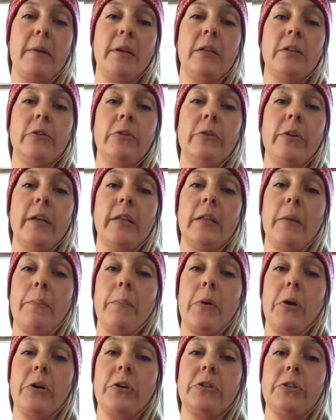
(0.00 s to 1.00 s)
including the
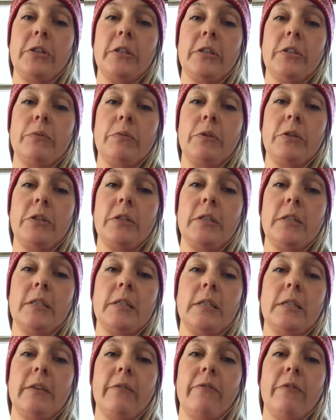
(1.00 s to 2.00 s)
purchase, which is
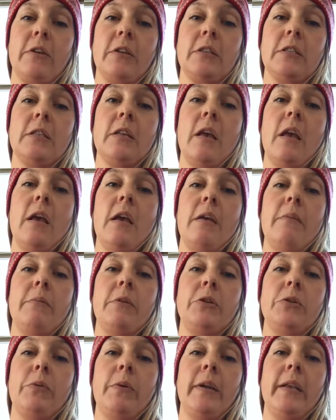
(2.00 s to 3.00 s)
the difference
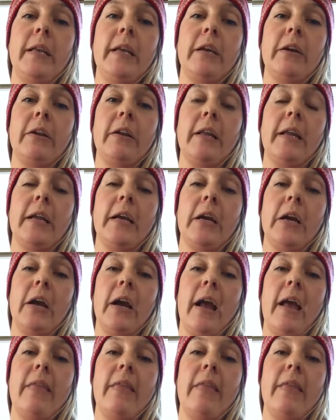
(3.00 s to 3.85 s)
between here and here,